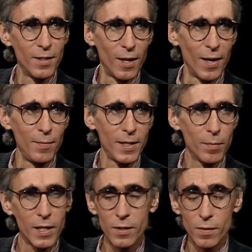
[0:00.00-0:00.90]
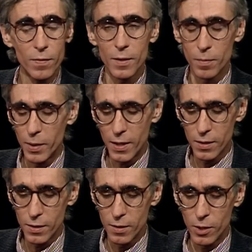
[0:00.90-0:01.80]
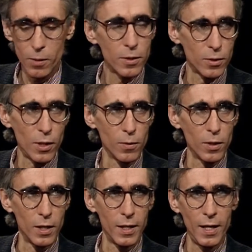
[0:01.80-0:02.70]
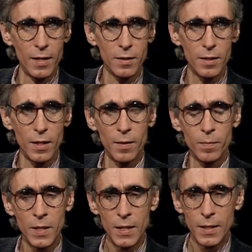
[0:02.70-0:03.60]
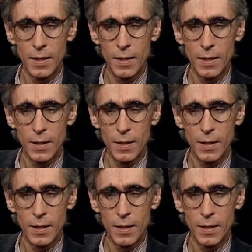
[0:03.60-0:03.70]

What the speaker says: You know, I mean, because the jokes are so good. And